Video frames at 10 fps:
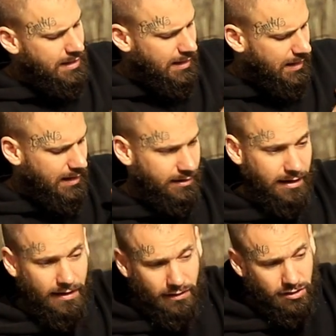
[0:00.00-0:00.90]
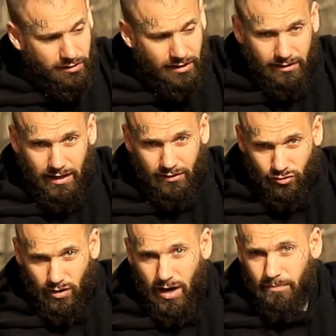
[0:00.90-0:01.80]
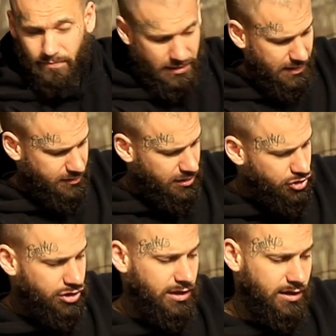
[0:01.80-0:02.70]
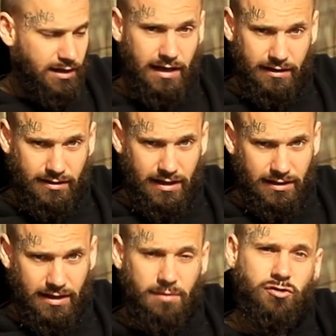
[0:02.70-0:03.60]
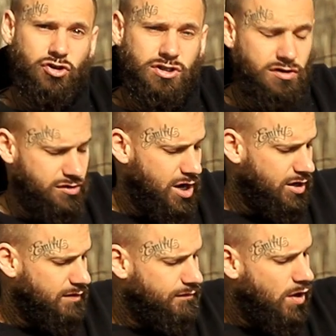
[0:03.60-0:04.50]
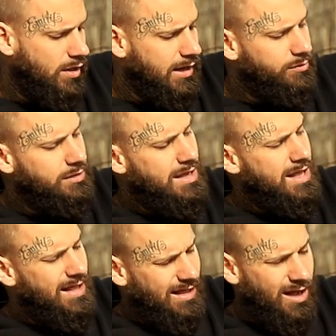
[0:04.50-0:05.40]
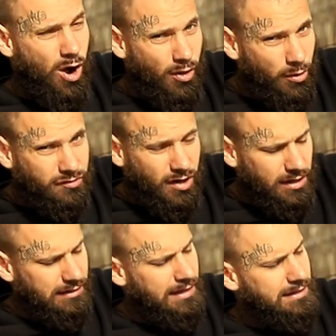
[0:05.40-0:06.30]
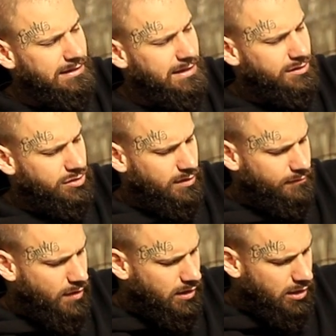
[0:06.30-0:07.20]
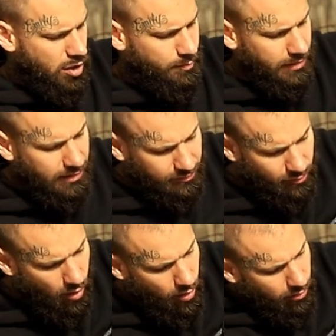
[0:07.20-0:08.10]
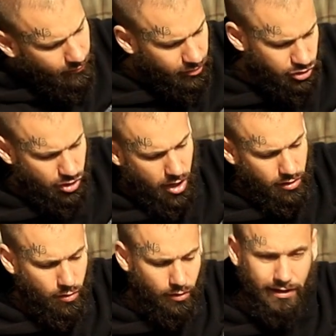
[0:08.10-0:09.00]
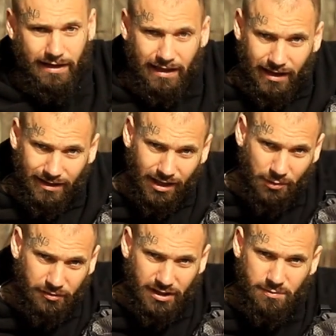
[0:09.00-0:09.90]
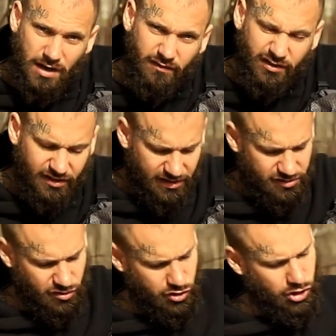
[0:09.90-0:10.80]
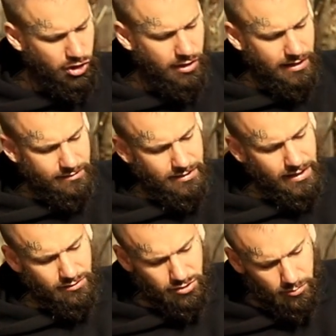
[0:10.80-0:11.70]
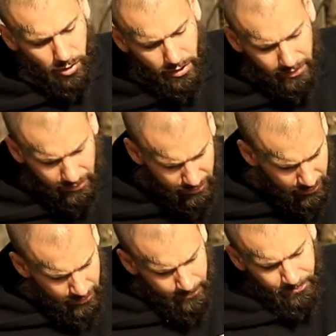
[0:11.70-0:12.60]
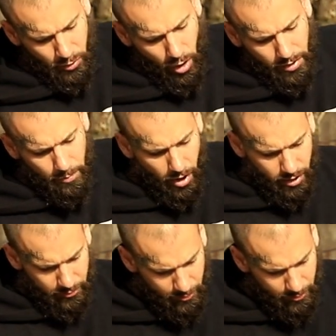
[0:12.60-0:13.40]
And then you can take that strap and cinch it in and tighten it up so your gear is not going to fall out. Although it's unlikely it's going to fall out because all of this shock cord, again, helps keep everything secure and tight to your body. On the bottom